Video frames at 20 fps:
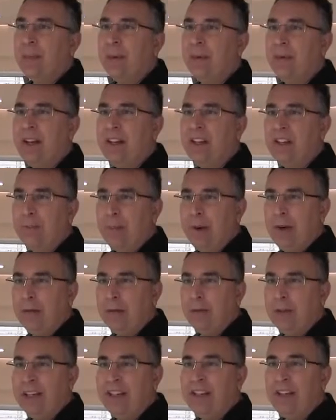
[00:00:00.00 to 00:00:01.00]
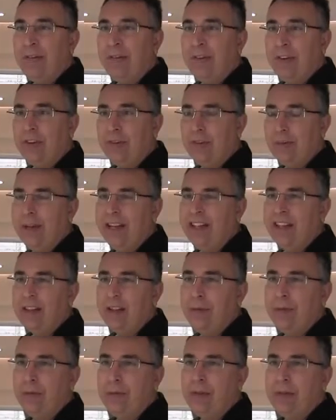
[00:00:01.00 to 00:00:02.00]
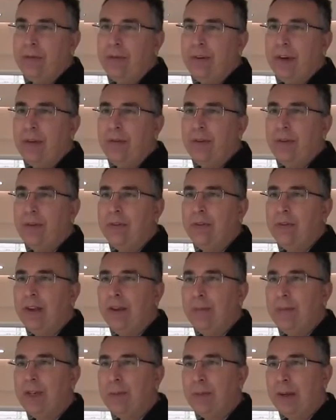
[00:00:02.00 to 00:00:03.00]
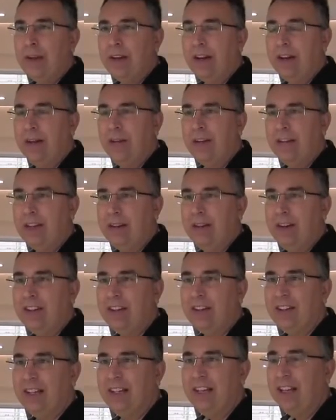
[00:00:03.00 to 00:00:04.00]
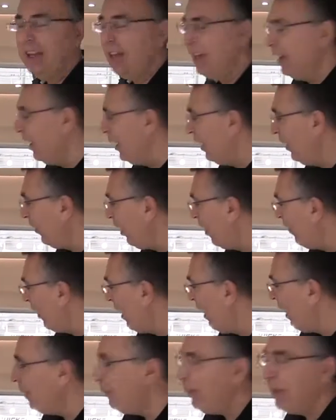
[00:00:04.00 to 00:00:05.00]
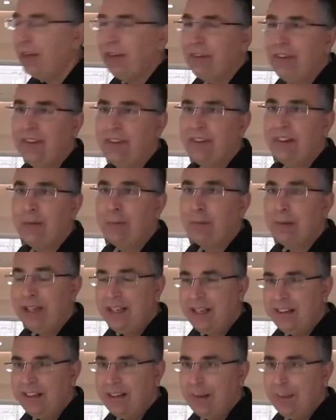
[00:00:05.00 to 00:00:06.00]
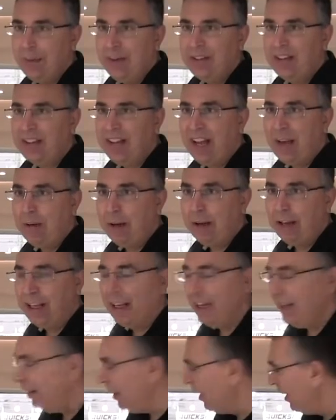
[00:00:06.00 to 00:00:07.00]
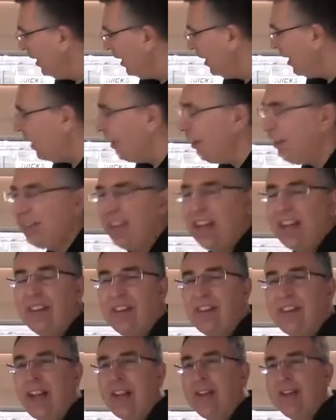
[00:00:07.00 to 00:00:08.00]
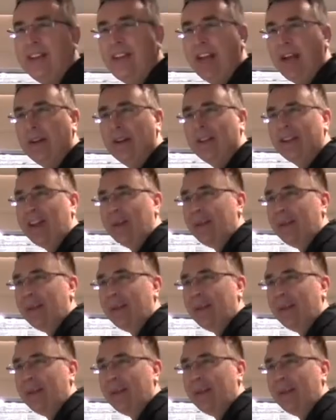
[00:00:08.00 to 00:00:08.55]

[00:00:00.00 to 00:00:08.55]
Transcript: But where this boat really differs from any other 45-foot flybridge boat that I've seen recently is over here, because there's a completely separate stairwell here, and this takes us down to the owner's